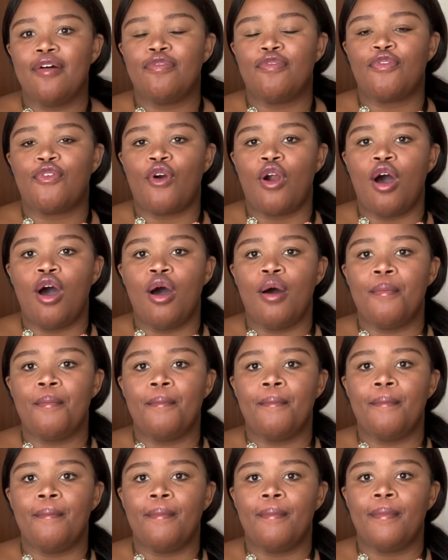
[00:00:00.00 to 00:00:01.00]

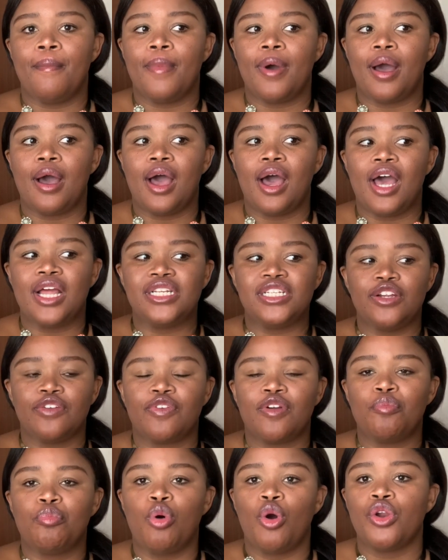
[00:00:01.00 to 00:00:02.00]
from a
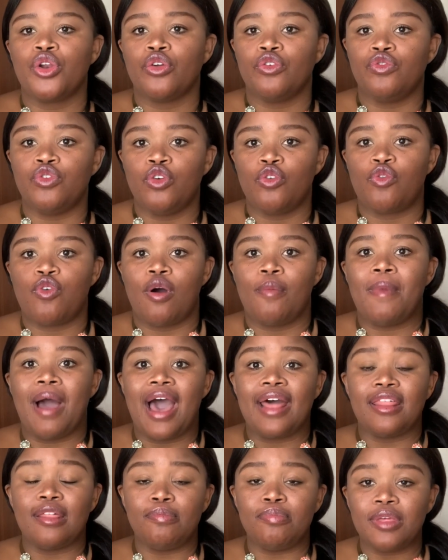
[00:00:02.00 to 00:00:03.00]
different point of view from
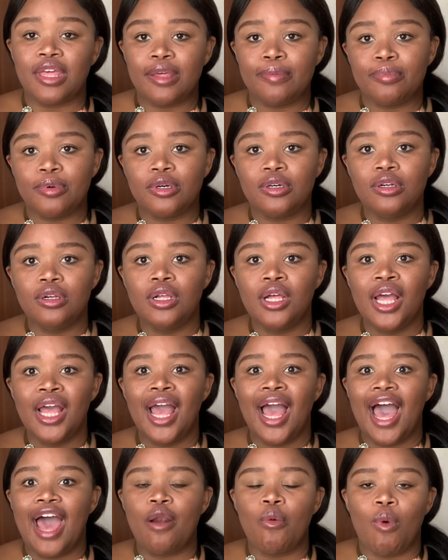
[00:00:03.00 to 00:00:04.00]
other people,
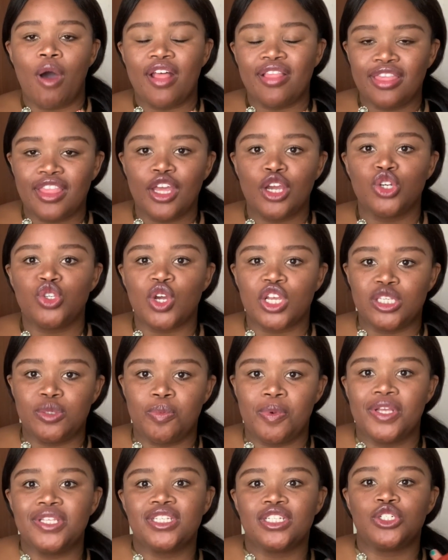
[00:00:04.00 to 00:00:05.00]
and one thing to
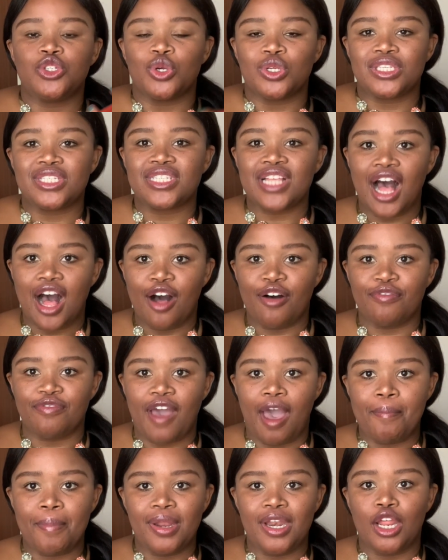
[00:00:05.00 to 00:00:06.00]
experience it yourself
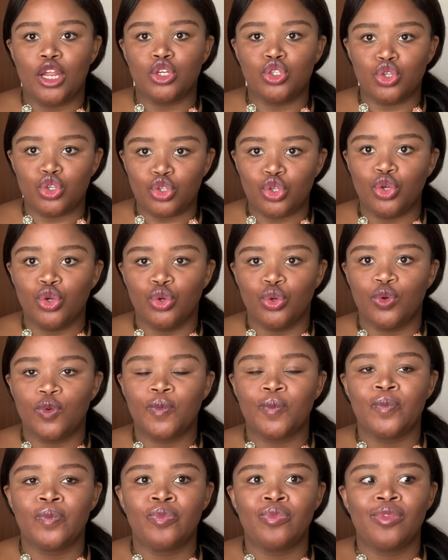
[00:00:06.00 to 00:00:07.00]
happening to you.
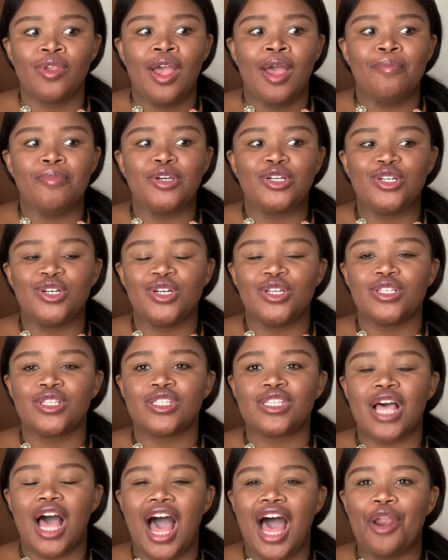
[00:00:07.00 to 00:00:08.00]

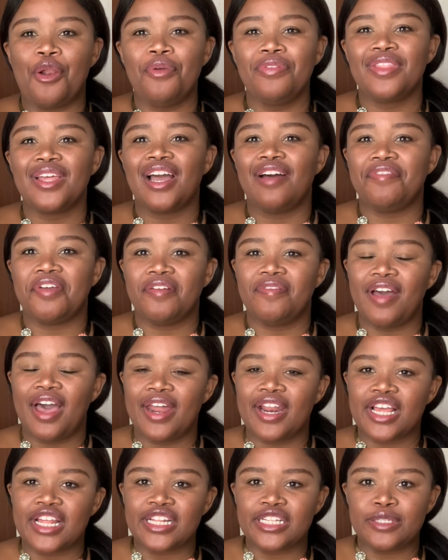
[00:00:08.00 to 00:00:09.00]
Because I don't think I've ever
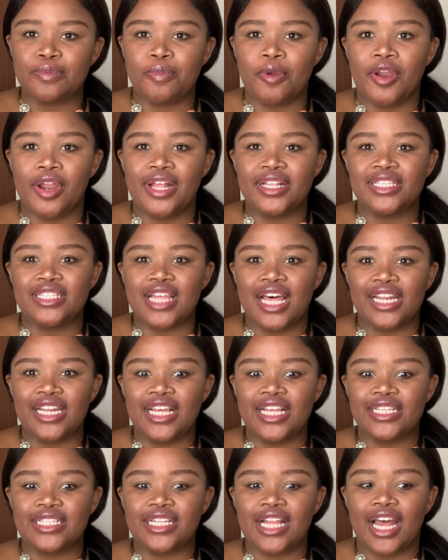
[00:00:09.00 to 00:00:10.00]
had an experience that
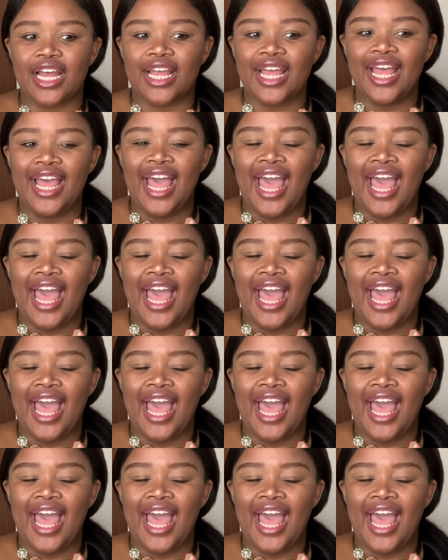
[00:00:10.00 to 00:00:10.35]
is like